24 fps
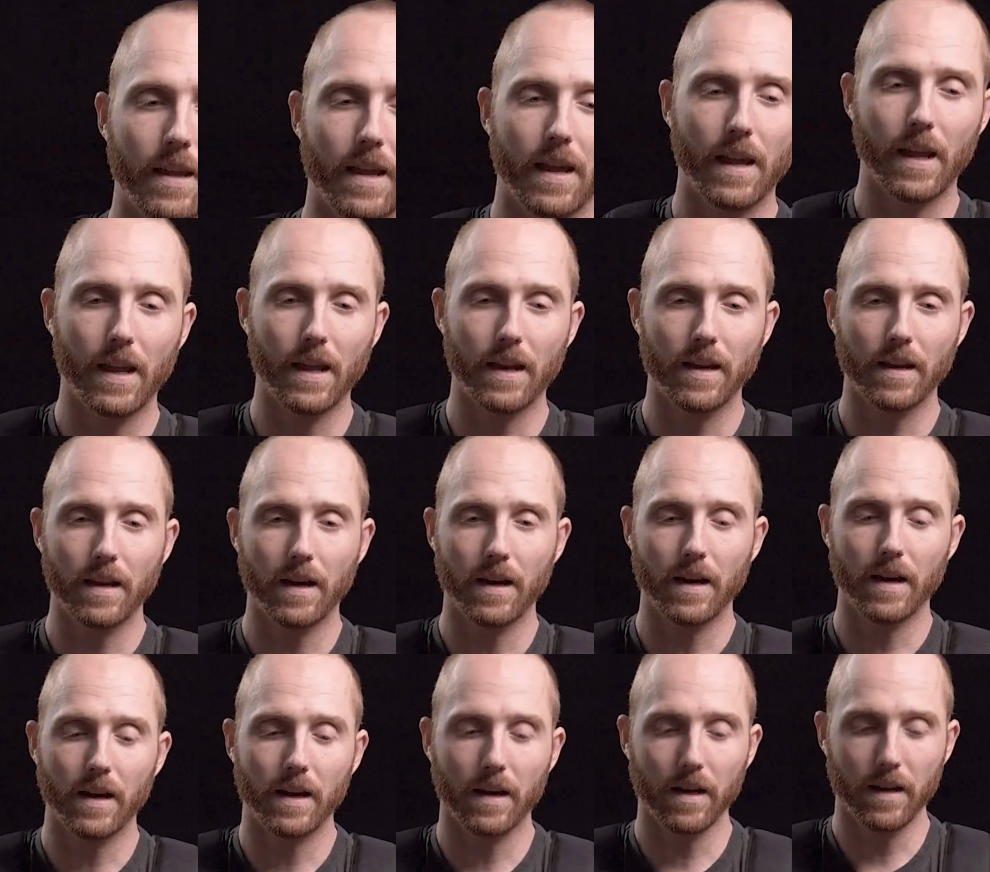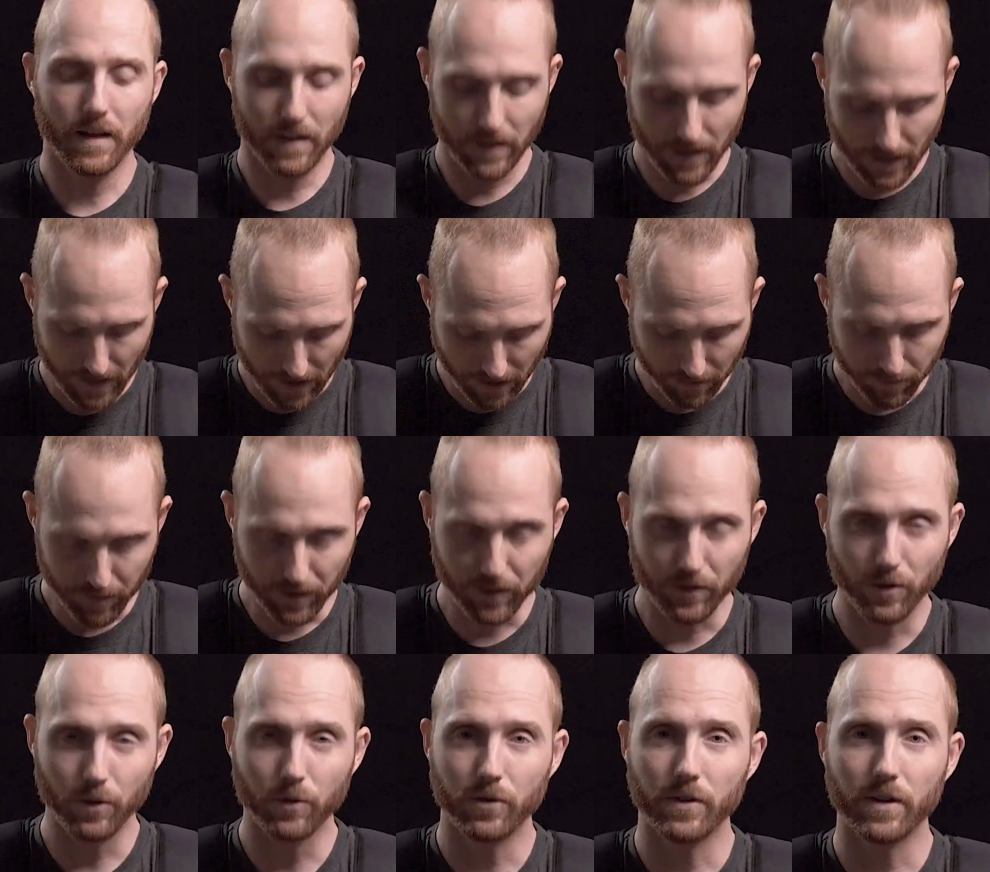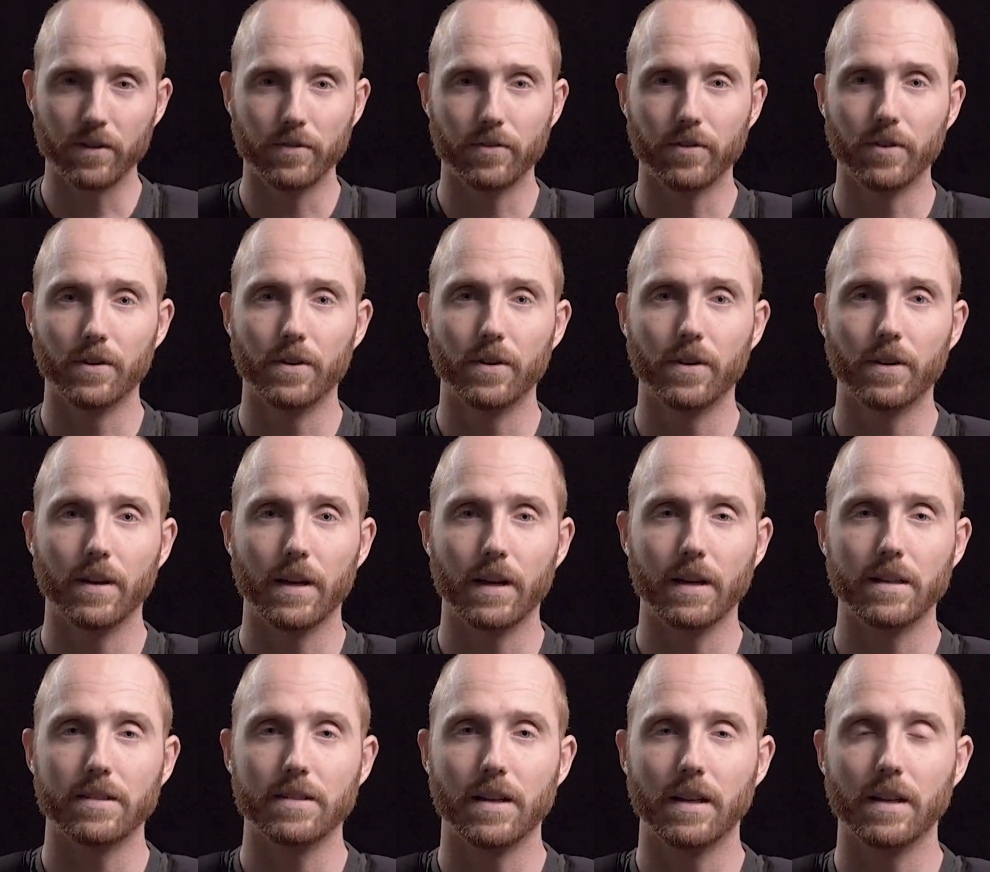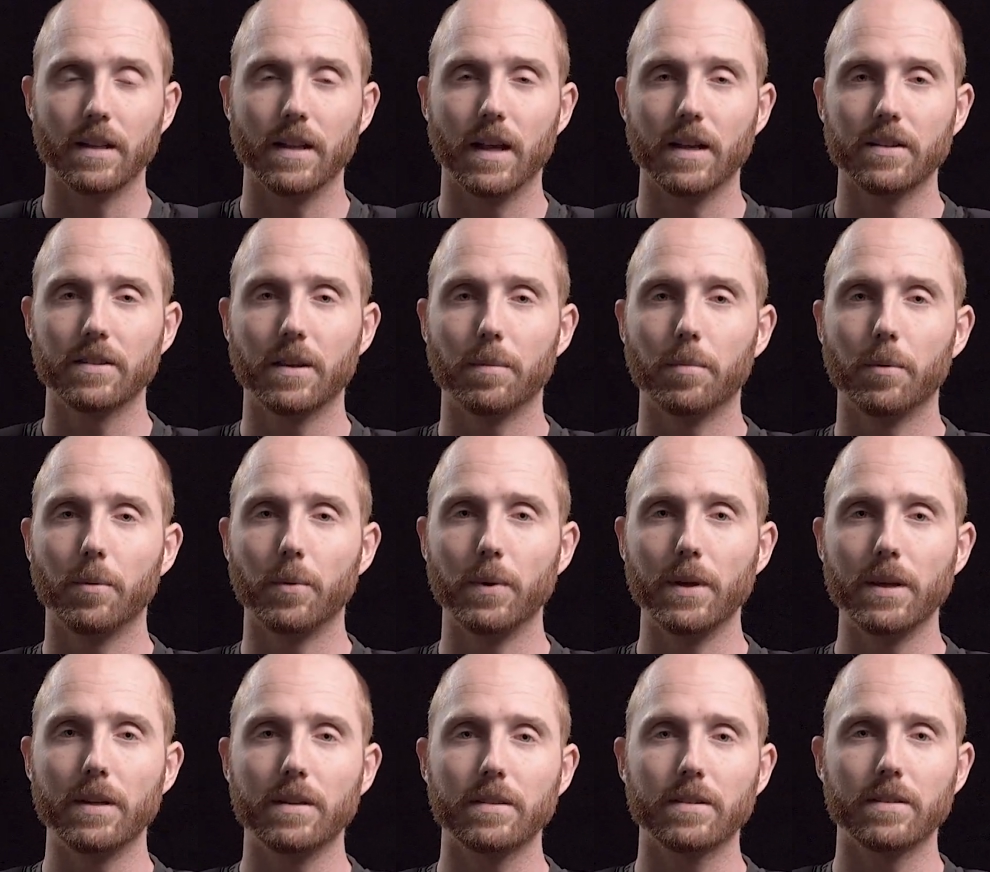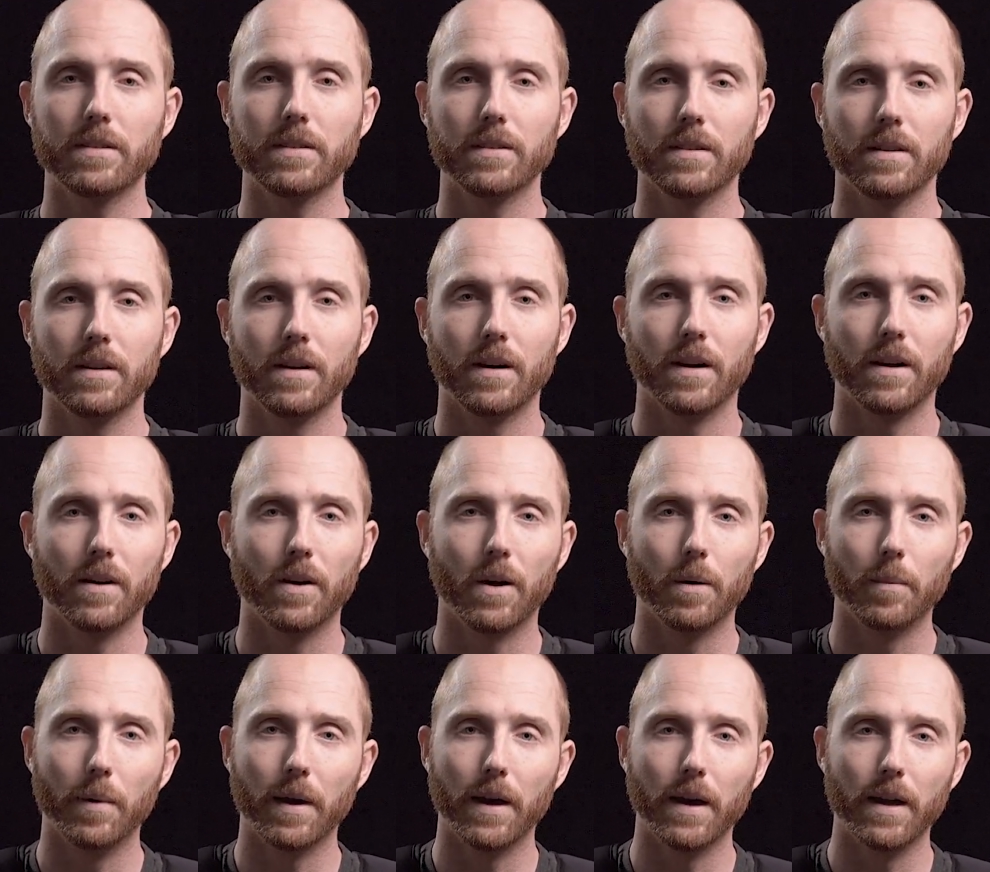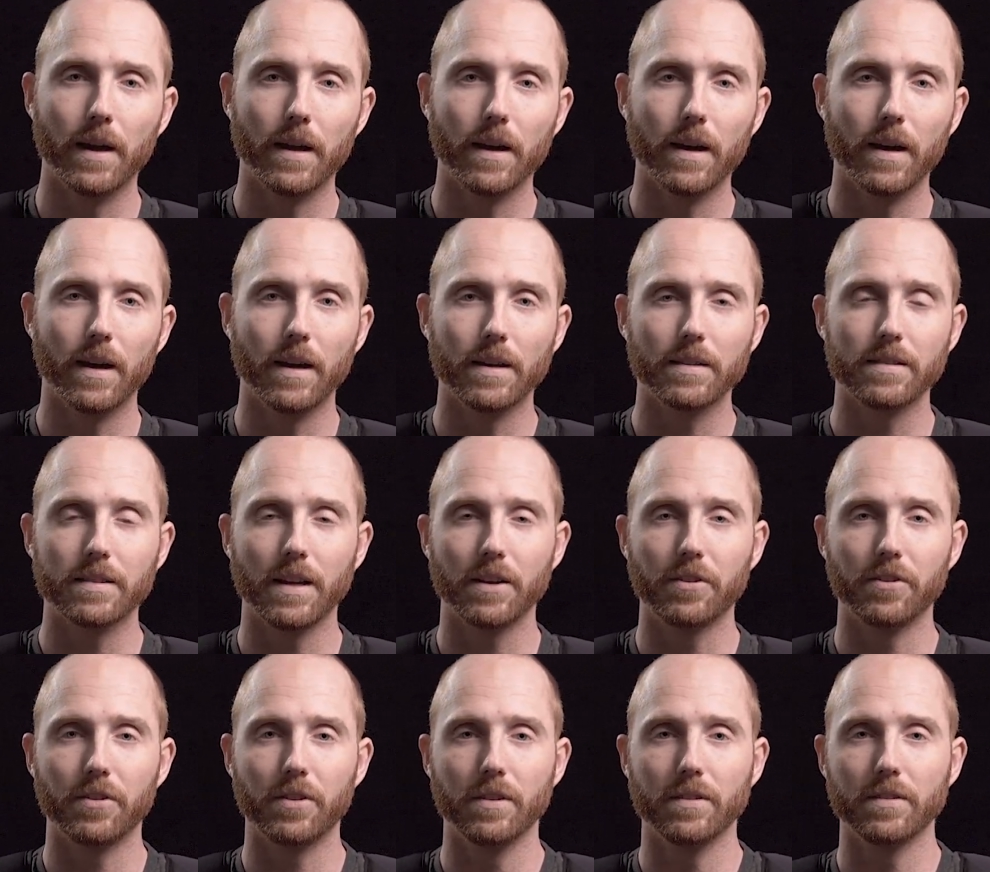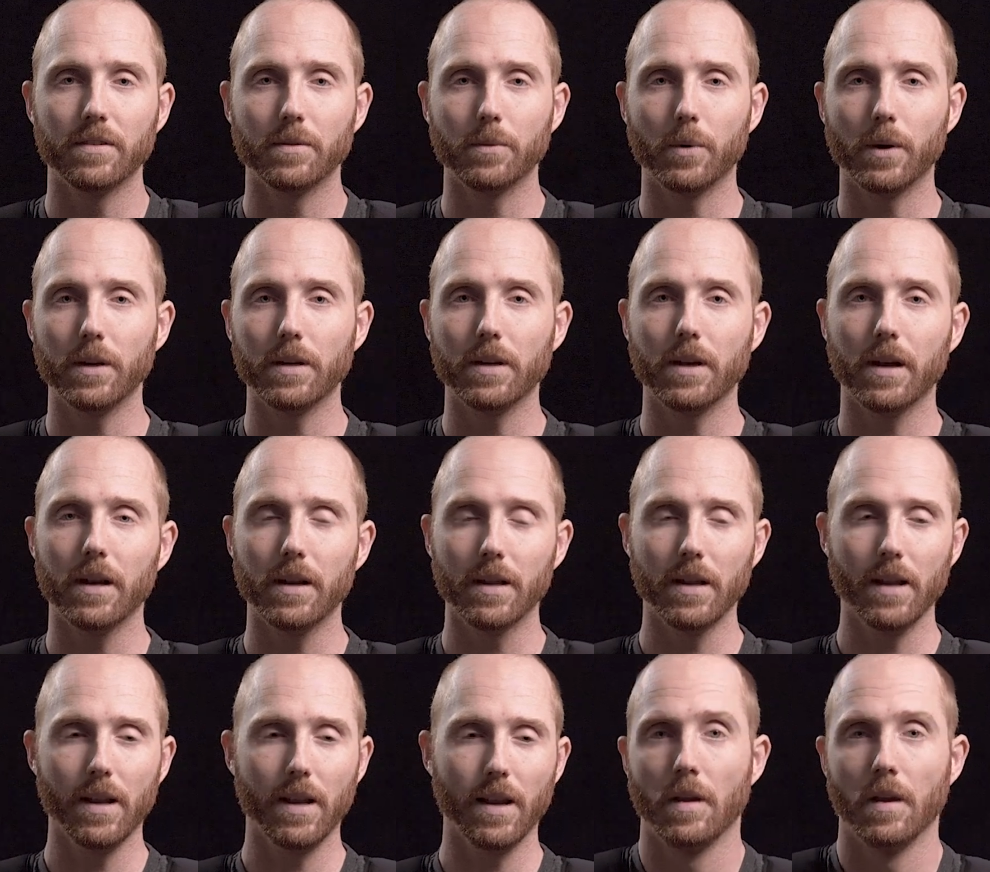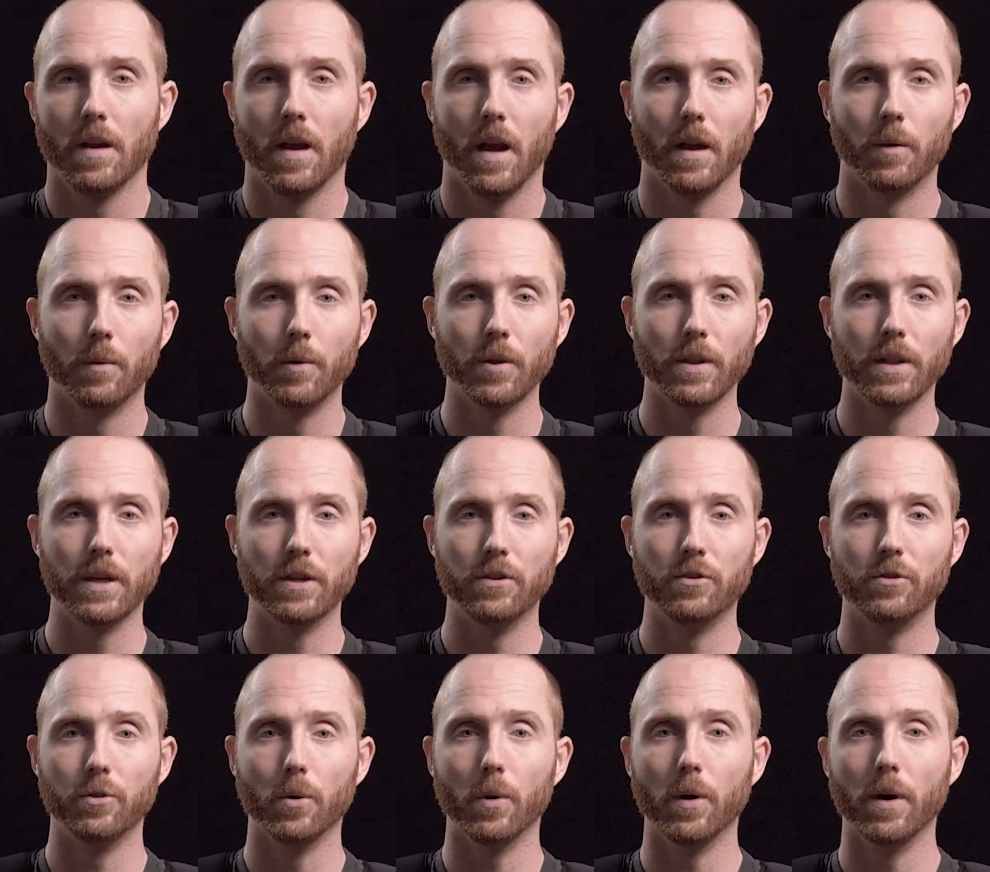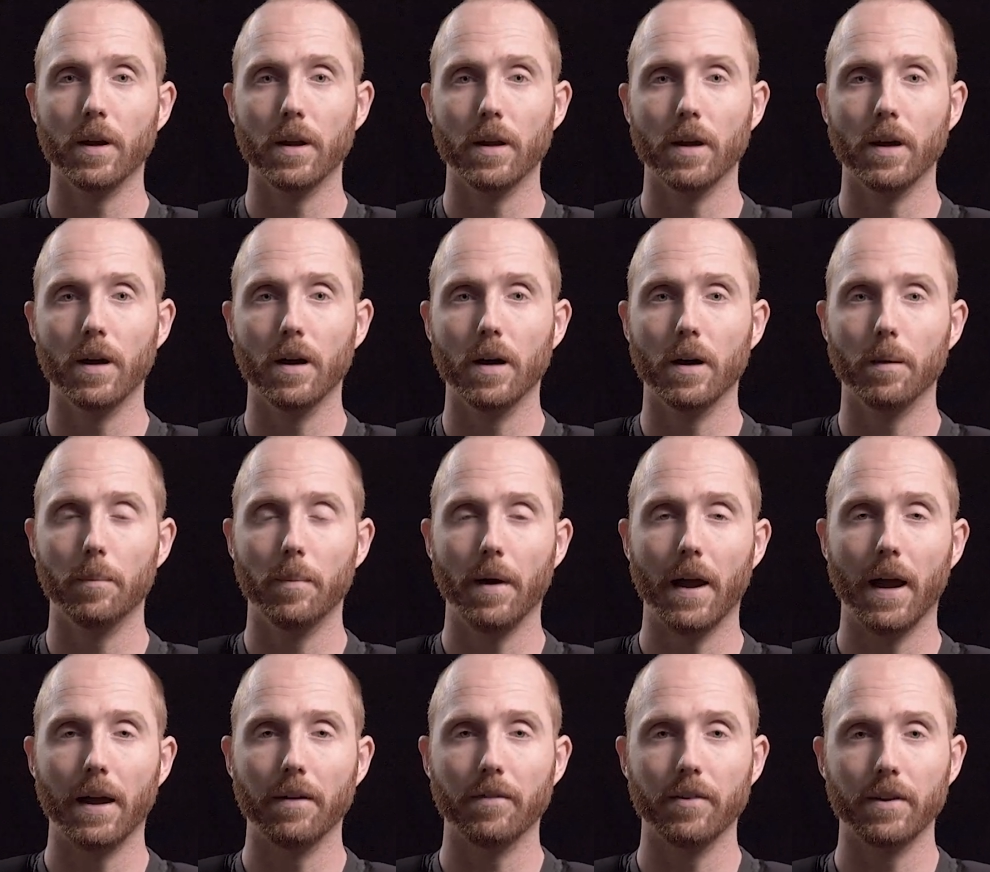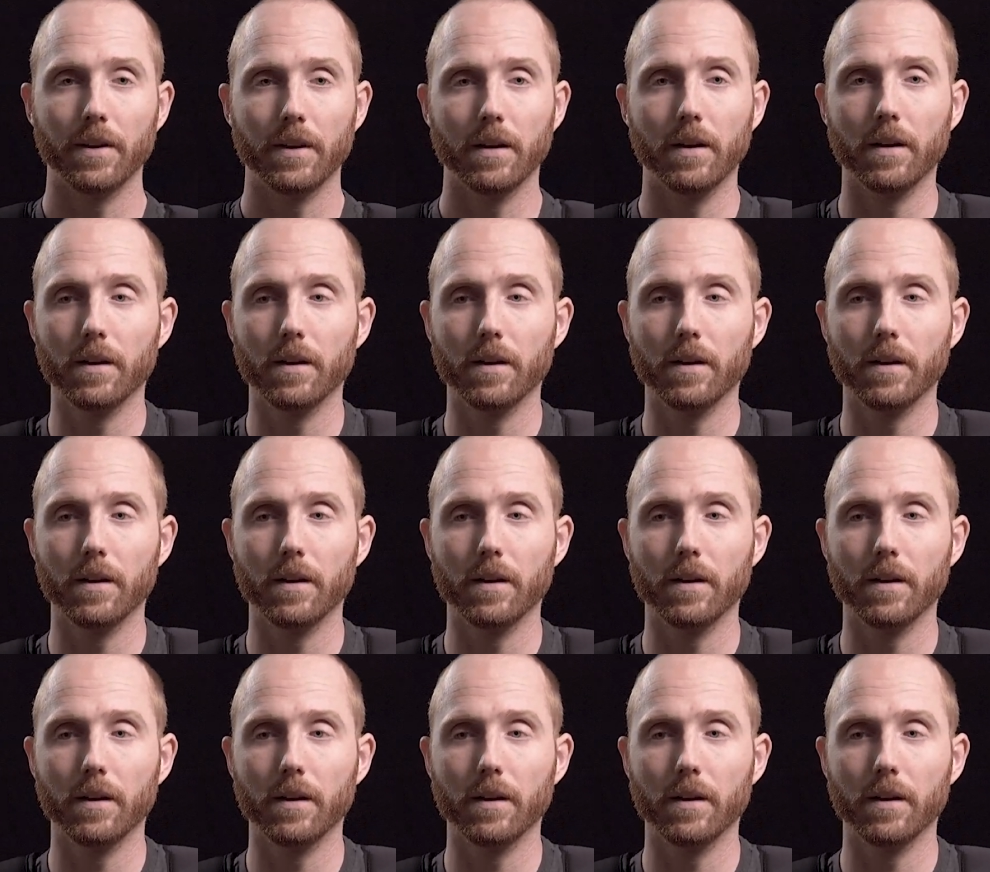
And yeah, I've been using it for, like I said, the last couple weeks on all my sessions and whatnot. I really enjoy having